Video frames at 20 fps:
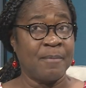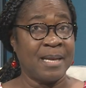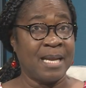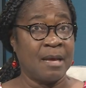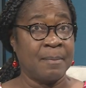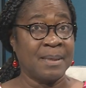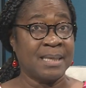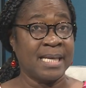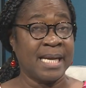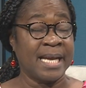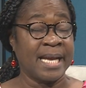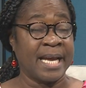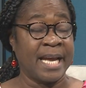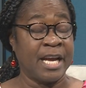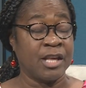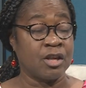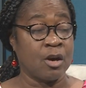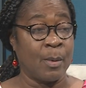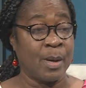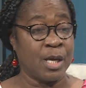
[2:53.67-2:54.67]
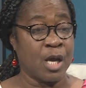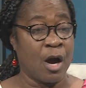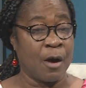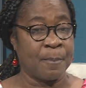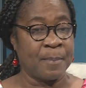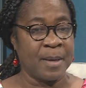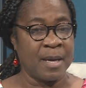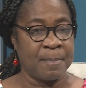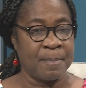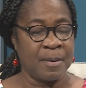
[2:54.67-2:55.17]
we have been able to engage our
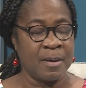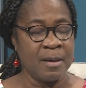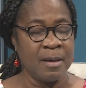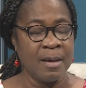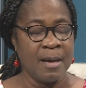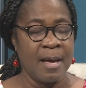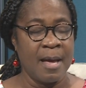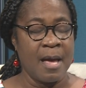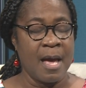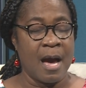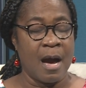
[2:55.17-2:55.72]
young people